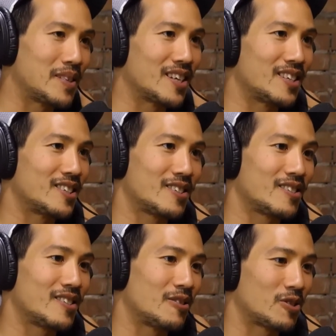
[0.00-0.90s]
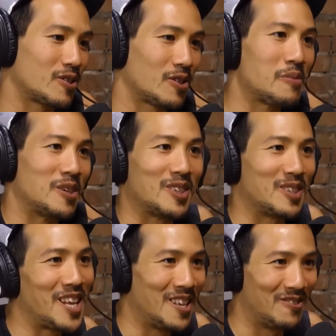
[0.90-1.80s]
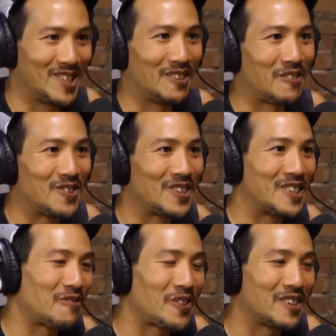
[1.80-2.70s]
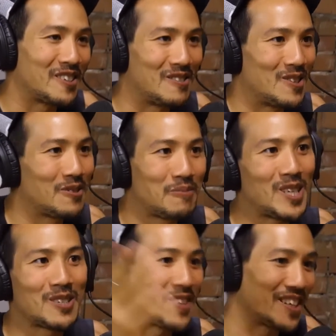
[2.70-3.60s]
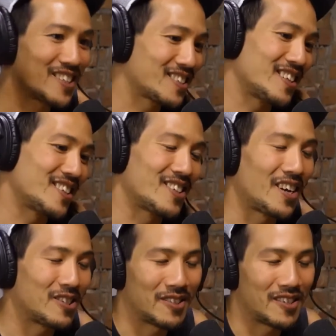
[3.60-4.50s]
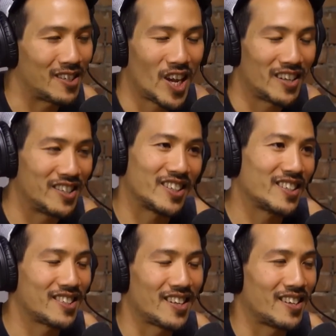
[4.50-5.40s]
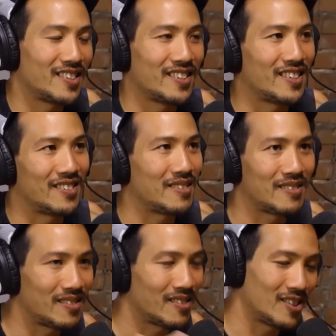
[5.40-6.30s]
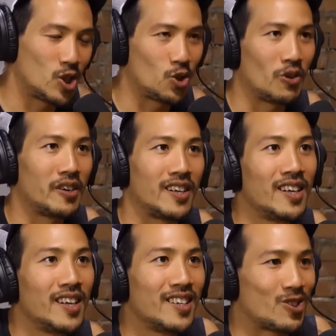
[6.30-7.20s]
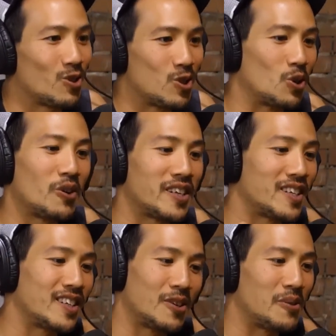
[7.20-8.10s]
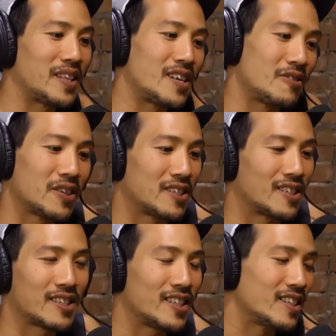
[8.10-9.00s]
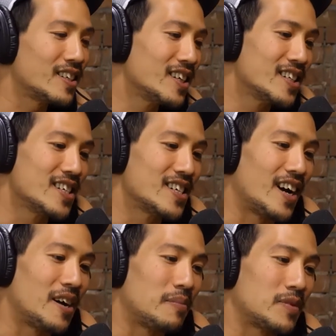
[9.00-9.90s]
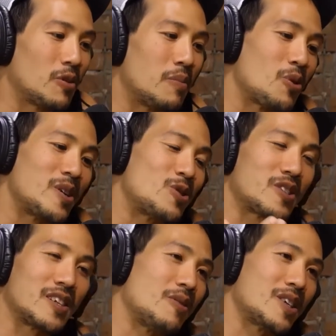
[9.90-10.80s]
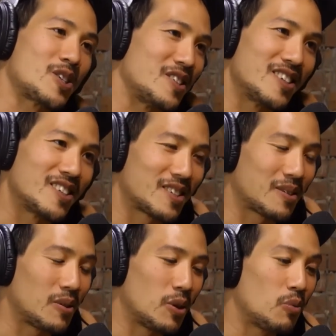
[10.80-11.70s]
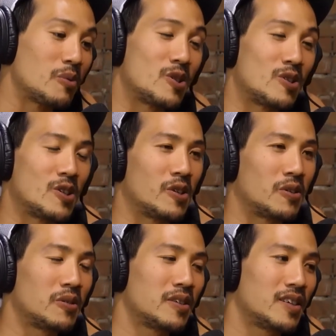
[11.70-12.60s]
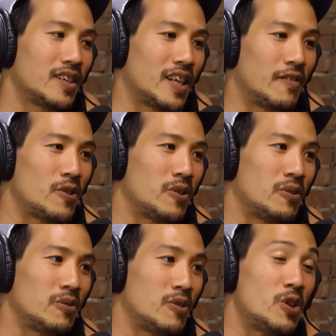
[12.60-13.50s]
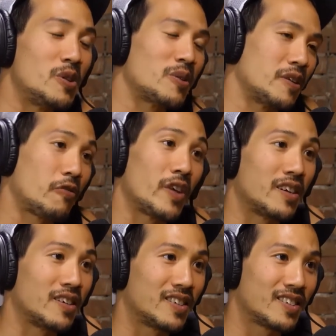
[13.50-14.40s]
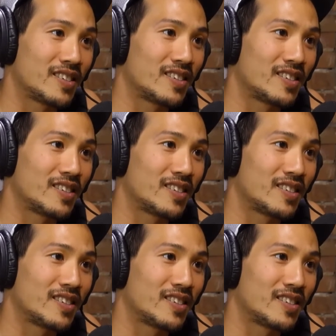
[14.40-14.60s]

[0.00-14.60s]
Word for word: because there were so many things that you would do if you couldn't fail. You do a bunch of things. So it's not challenging. It's not the joy. There's no joy in it knowing that you're going to succeed. So a more interesting question is, you know, what would you do if you knew you're going to fail,